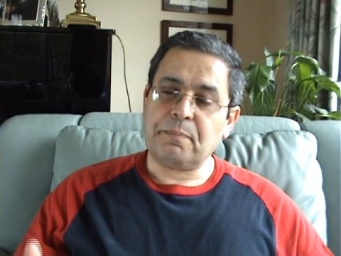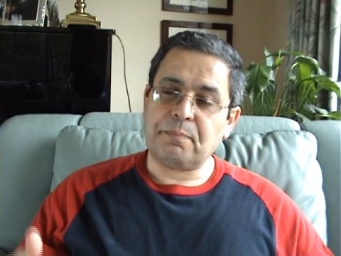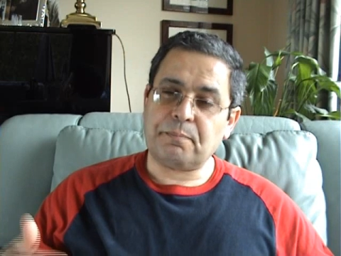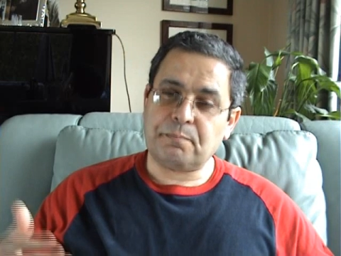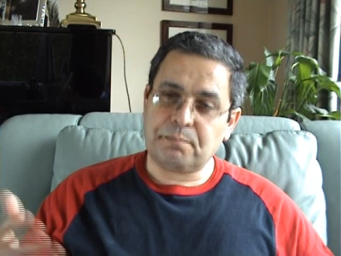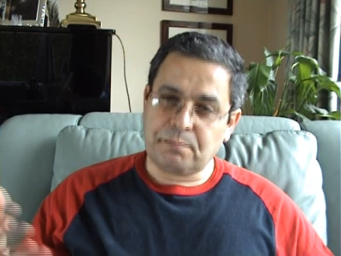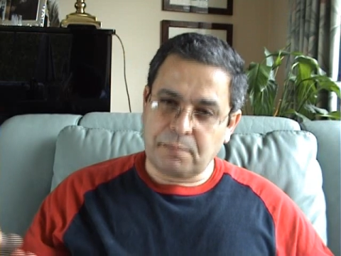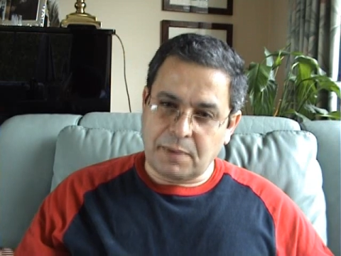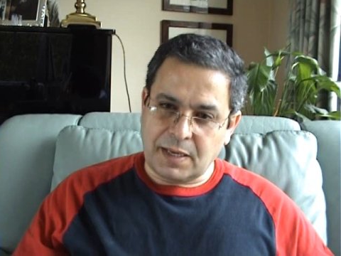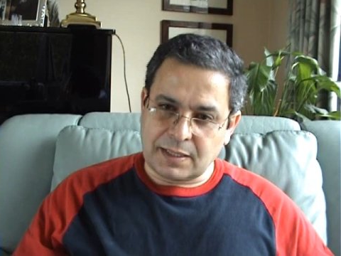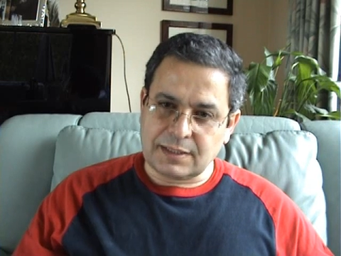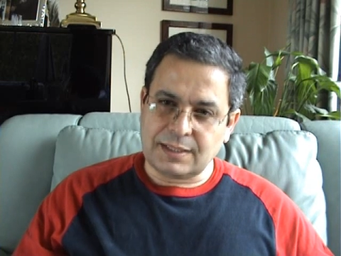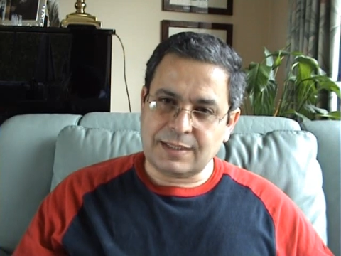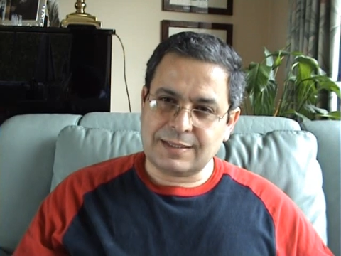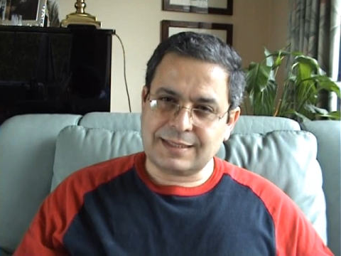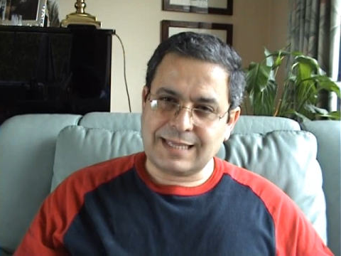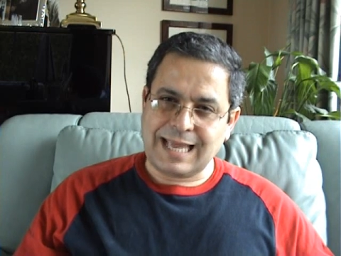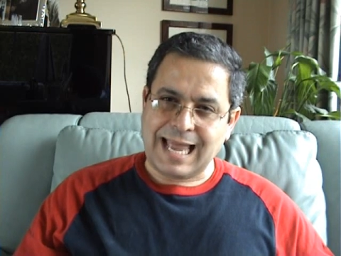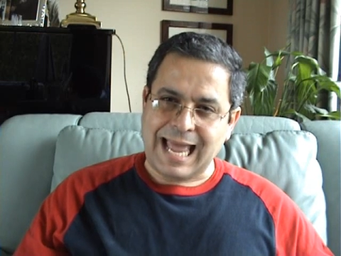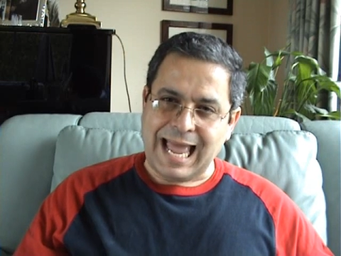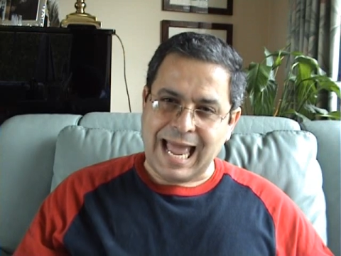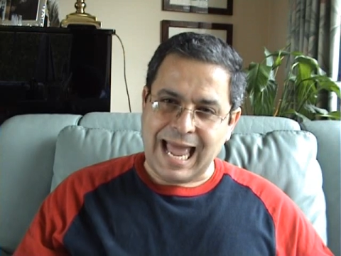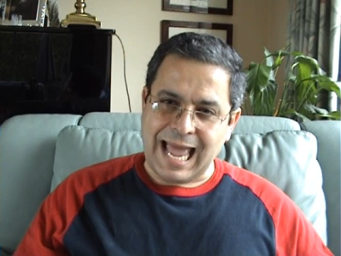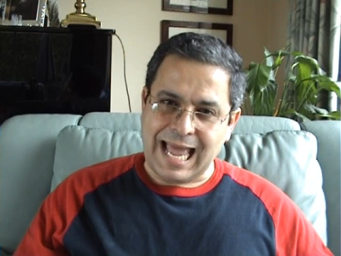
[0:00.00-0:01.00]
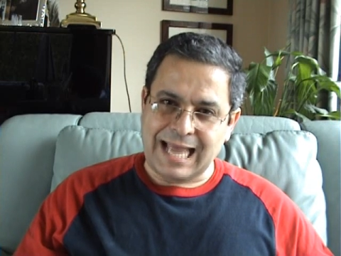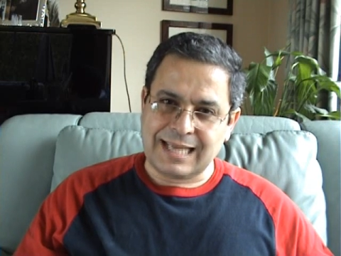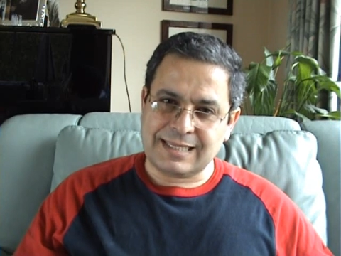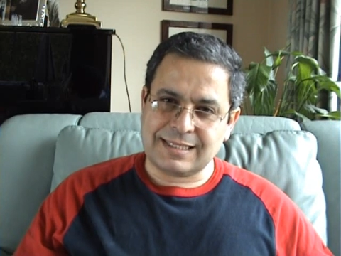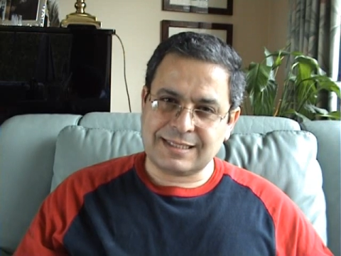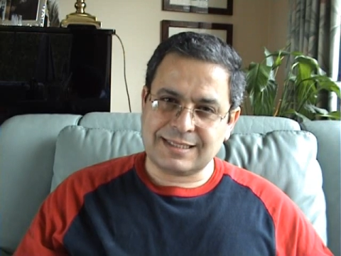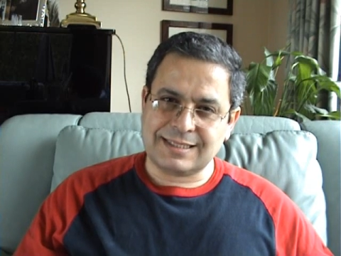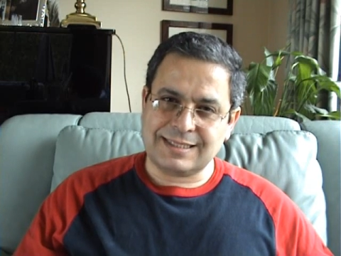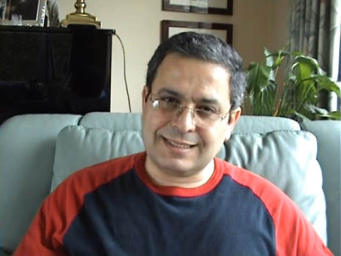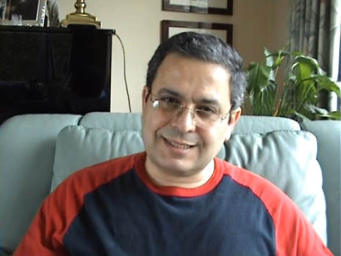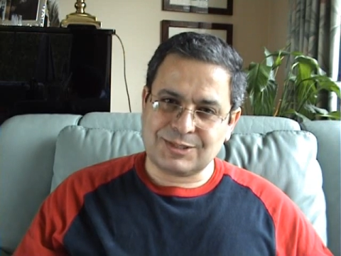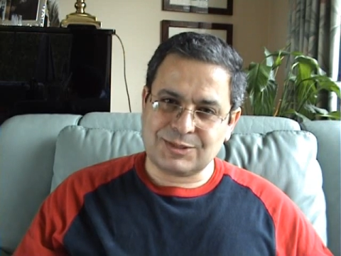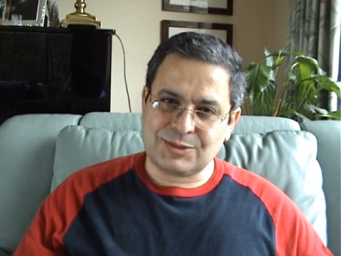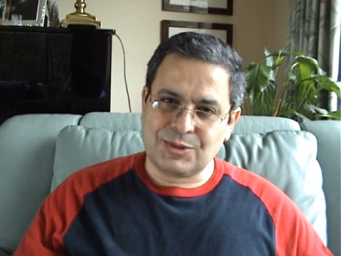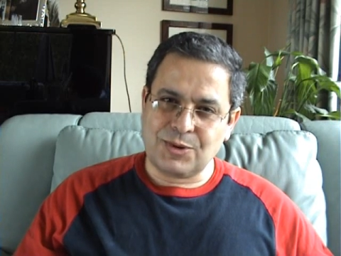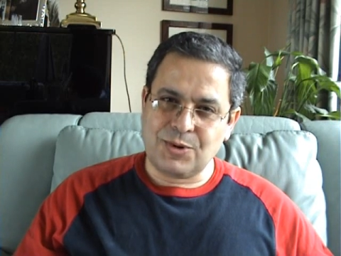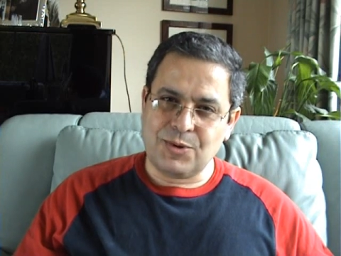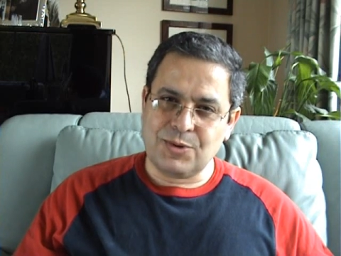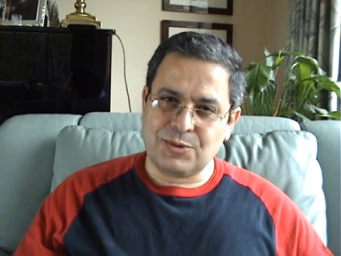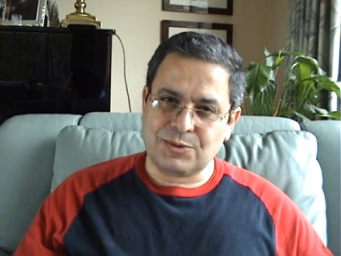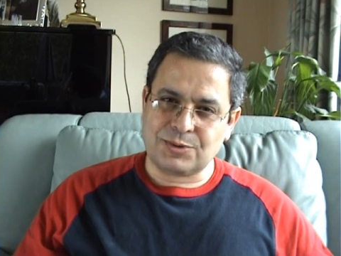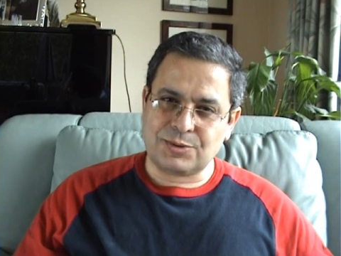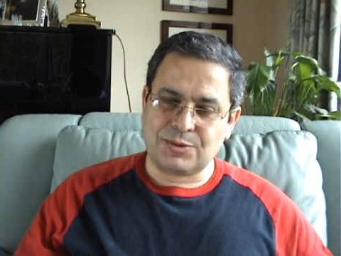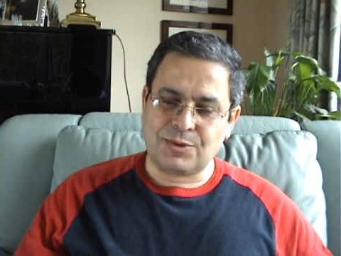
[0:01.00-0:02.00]
but it has its
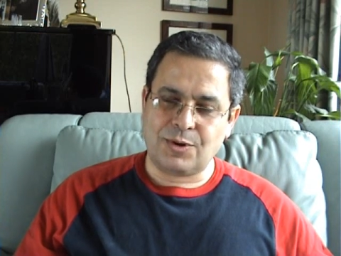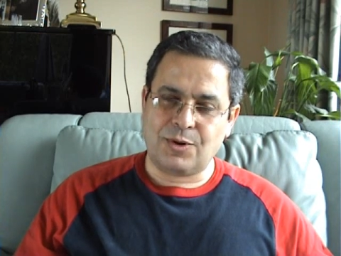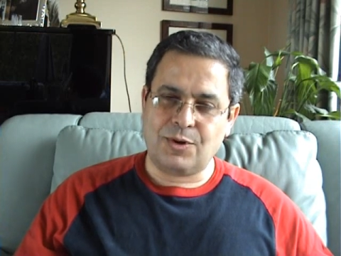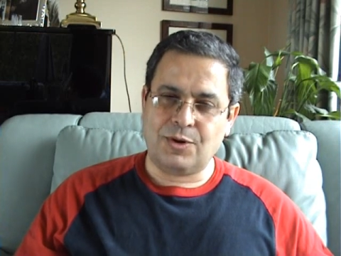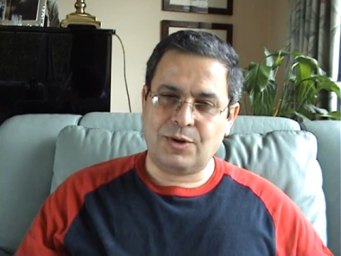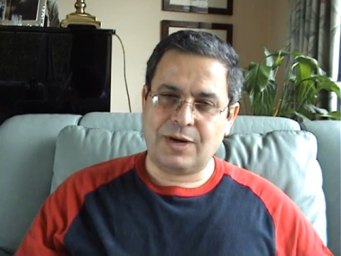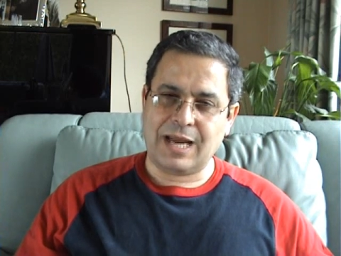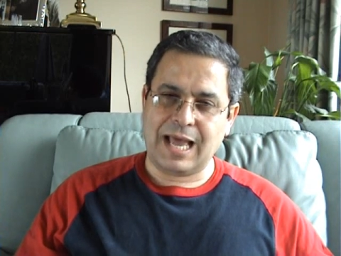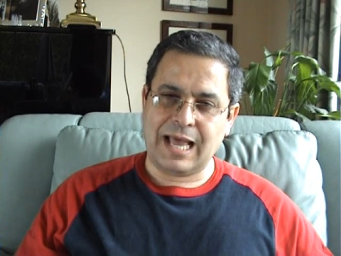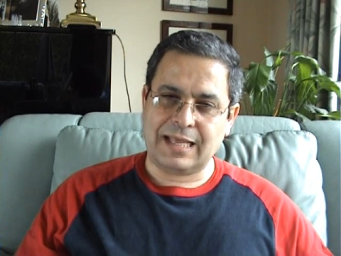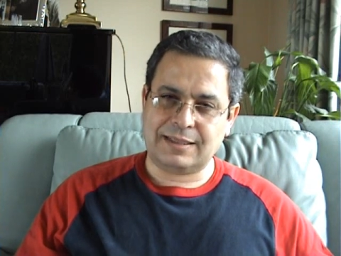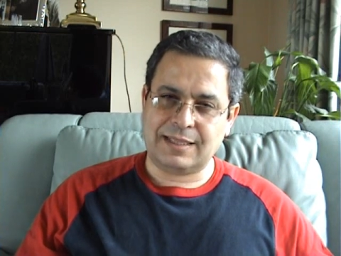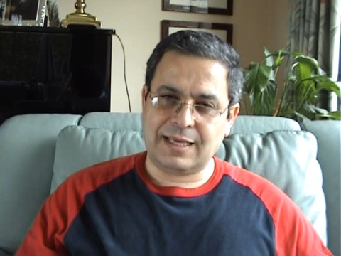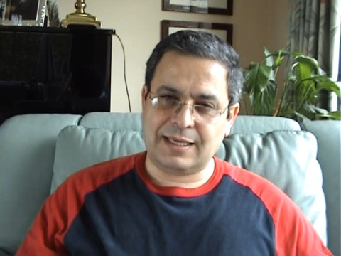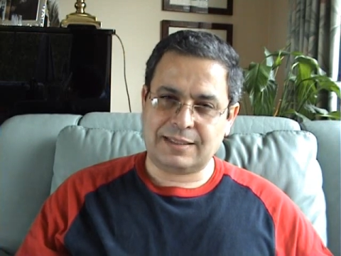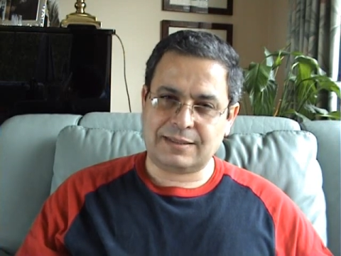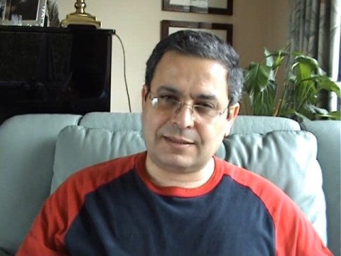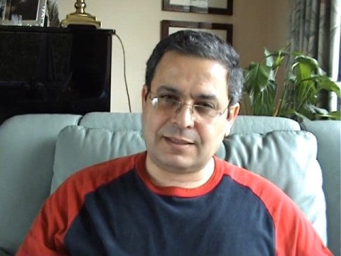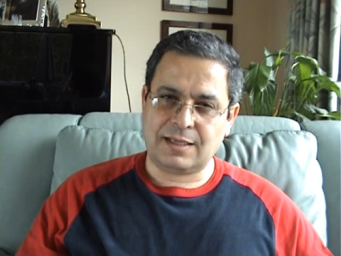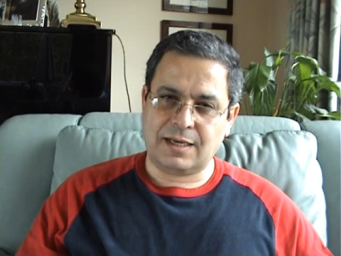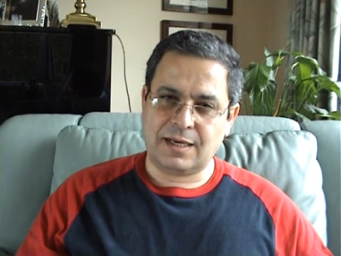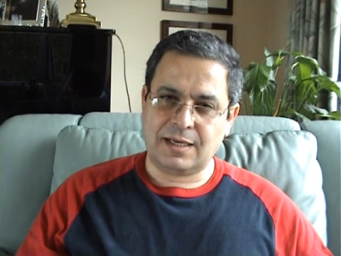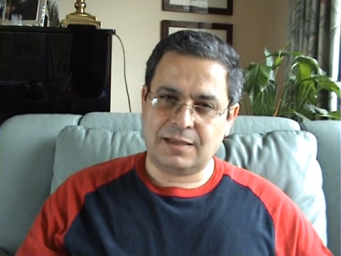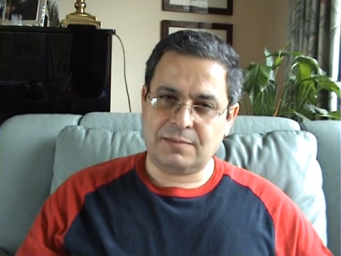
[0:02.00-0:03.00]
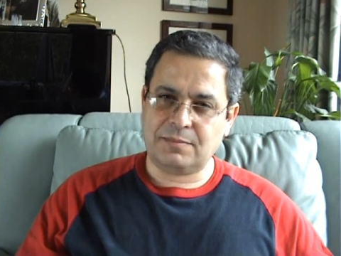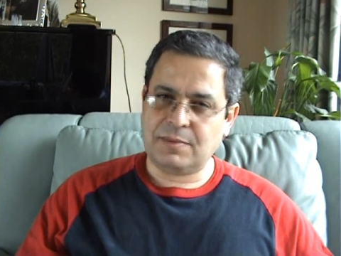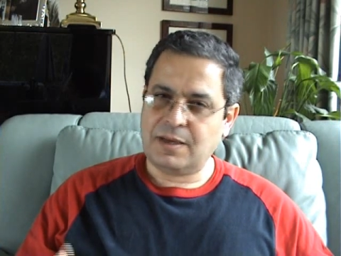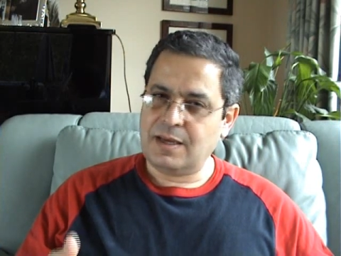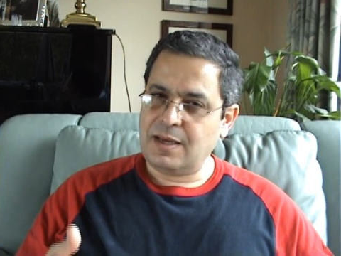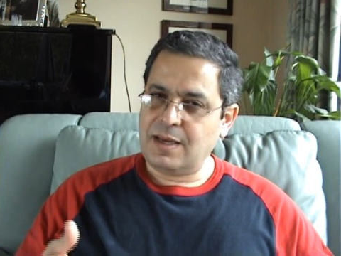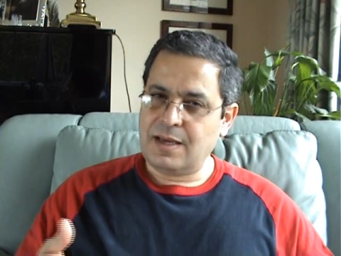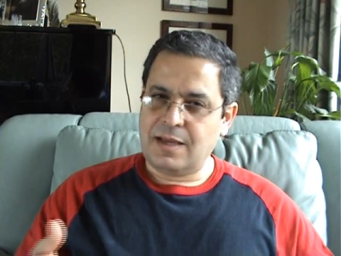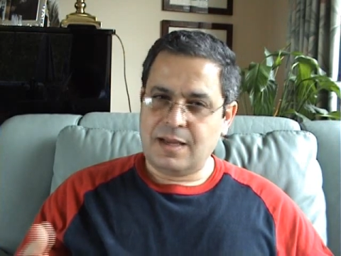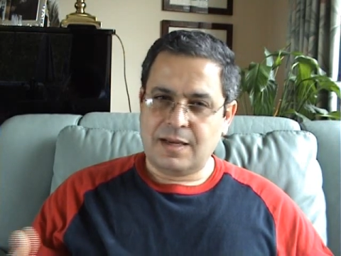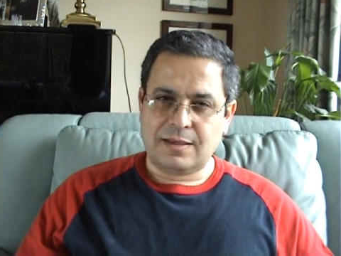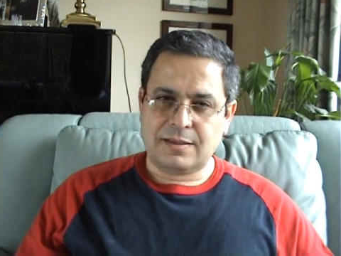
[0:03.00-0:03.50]
own role at that time.